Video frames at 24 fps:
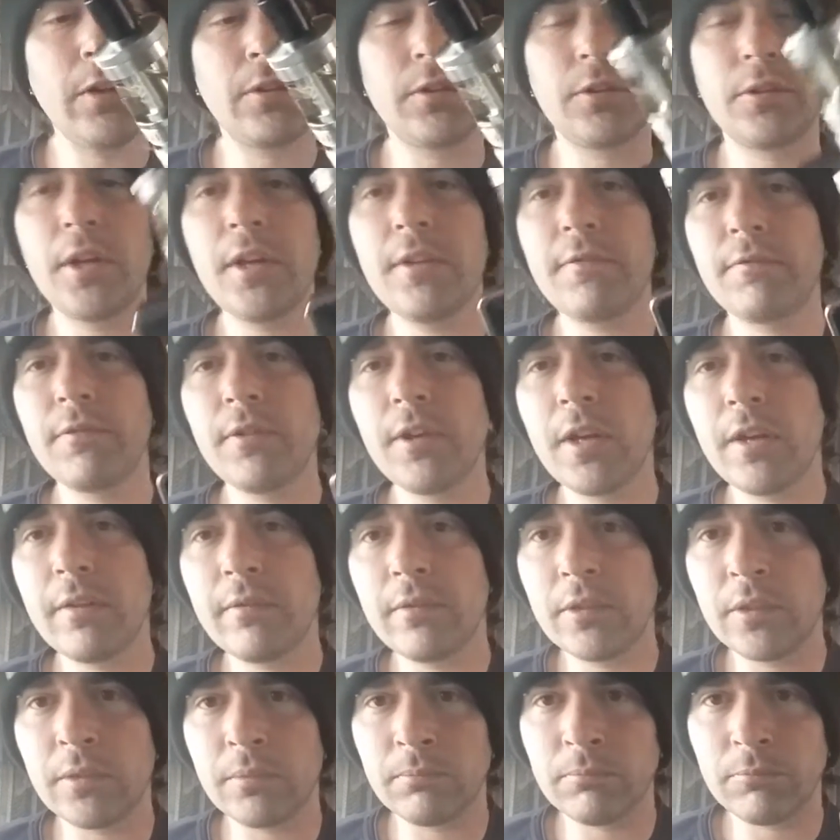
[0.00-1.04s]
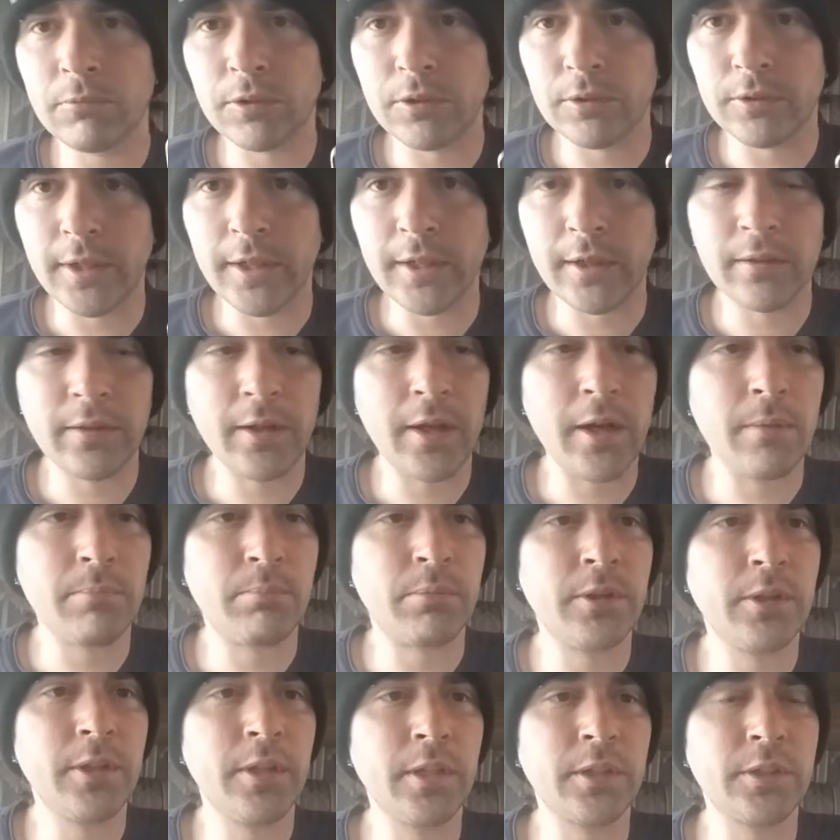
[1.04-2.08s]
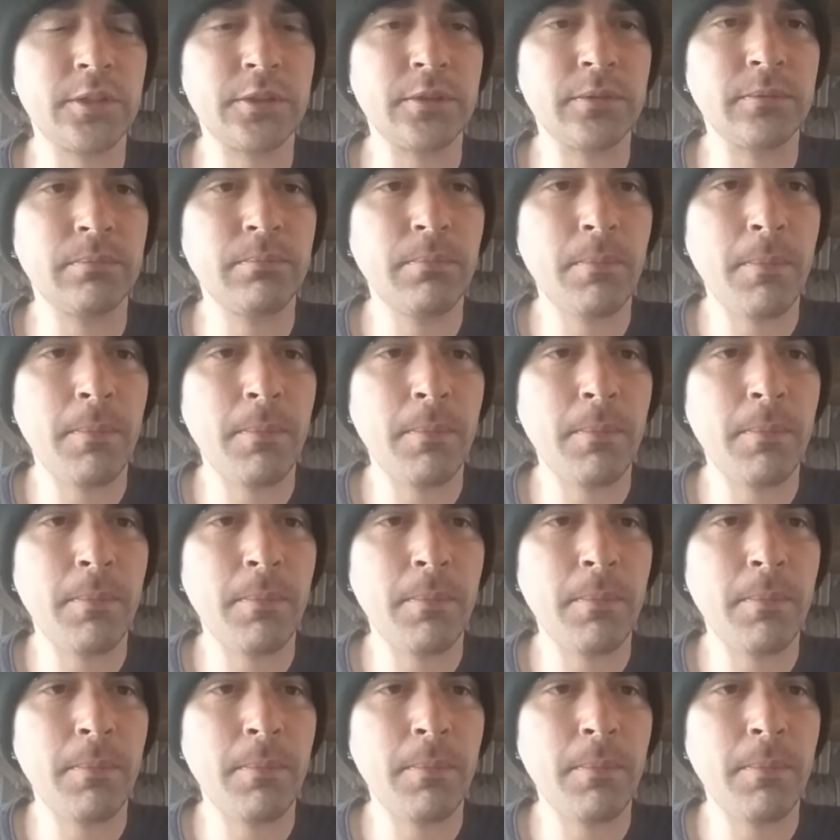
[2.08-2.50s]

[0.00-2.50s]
Great flavor, great cloud production.